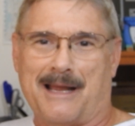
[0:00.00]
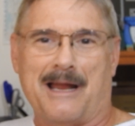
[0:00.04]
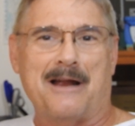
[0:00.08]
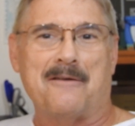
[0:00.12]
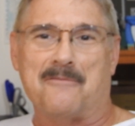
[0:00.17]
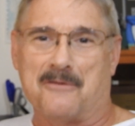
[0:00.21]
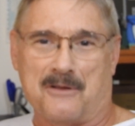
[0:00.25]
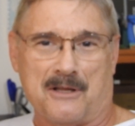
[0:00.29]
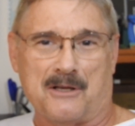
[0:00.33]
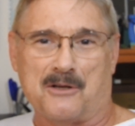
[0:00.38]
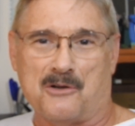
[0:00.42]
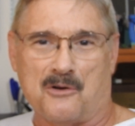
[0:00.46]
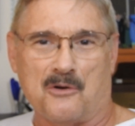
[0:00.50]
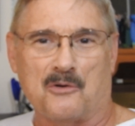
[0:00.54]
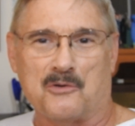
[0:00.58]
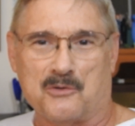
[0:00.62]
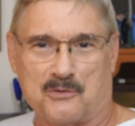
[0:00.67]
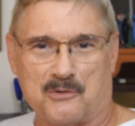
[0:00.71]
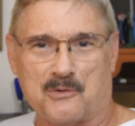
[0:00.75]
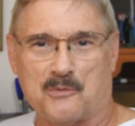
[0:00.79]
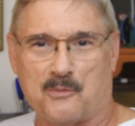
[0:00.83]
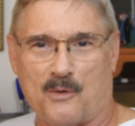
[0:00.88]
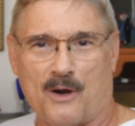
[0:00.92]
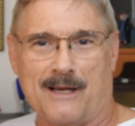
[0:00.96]
everything
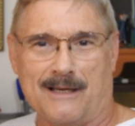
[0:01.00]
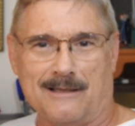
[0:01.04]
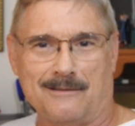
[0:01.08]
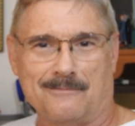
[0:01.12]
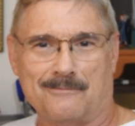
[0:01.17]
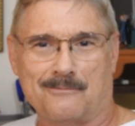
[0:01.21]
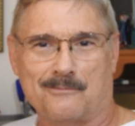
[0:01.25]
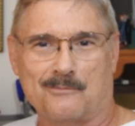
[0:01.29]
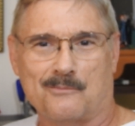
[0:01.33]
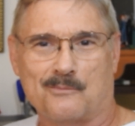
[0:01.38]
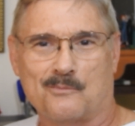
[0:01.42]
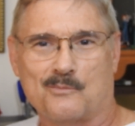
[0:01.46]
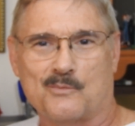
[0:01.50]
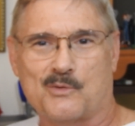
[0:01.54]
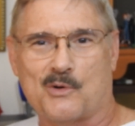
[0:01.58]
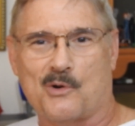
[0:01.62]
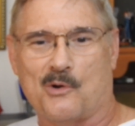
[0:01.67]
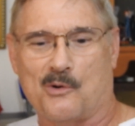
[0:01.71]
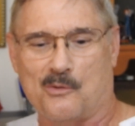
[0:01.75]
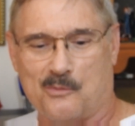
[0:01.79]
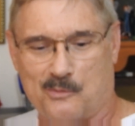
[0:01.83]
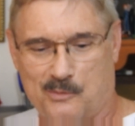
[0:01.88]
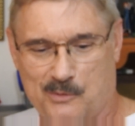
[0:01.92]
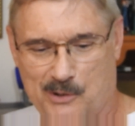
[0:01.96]
goes with white.
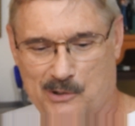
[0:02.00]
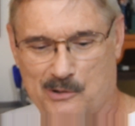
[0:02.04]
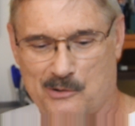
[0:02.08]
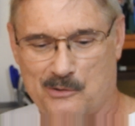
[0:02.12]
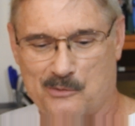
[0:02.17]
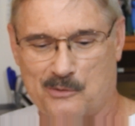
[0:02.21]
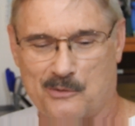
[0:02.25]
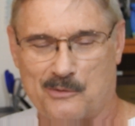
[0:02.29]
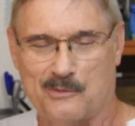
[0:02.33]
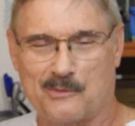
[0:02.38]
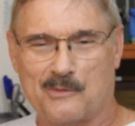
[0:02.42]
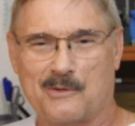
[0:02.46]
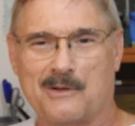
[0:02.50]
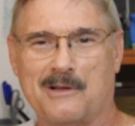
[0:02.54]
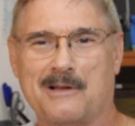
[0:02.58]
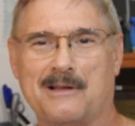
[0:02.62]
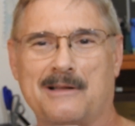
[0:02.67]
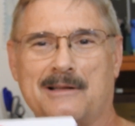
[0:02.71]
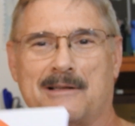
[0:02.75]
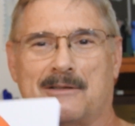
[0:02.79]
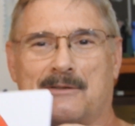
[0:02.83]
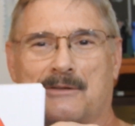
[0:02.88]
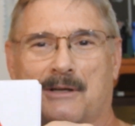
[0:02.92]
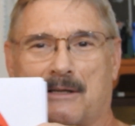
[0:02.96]
So, you know,
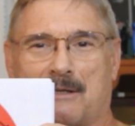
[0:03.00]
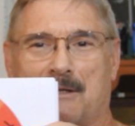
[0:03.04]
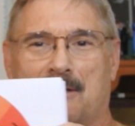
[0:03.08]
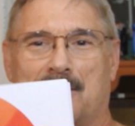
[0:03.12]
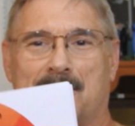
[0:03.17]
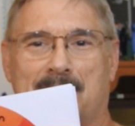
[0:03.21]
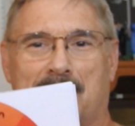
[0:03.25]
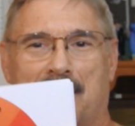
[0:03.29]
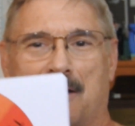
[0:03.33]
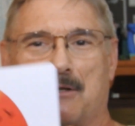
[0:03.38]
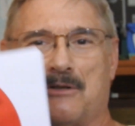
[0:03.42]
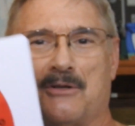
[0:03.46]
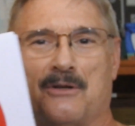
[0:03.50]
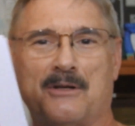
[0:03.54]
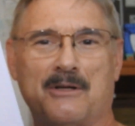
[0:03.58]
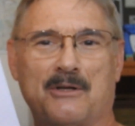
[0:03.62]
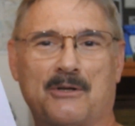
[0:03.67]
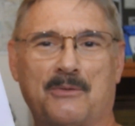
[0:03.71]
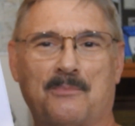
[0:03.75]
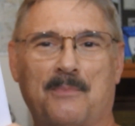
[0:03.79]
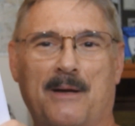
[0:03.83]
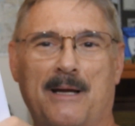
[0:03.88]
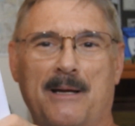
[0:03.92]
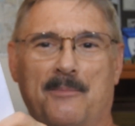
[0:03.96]
it's like this edge of
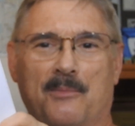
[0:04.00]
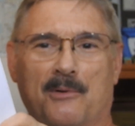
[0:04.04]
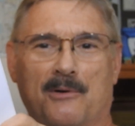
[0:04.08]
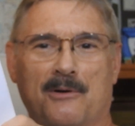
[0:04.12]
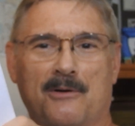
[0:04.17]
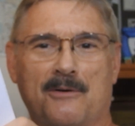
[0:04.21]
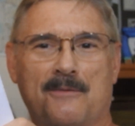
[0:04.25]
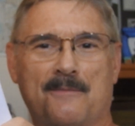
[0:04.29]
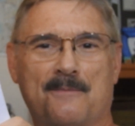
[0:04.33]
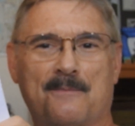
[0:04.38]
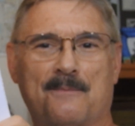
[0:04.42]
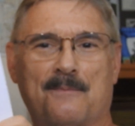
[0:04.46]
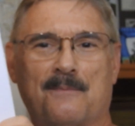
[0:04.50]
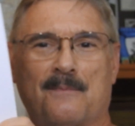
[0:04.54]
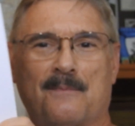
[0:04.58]
this paper.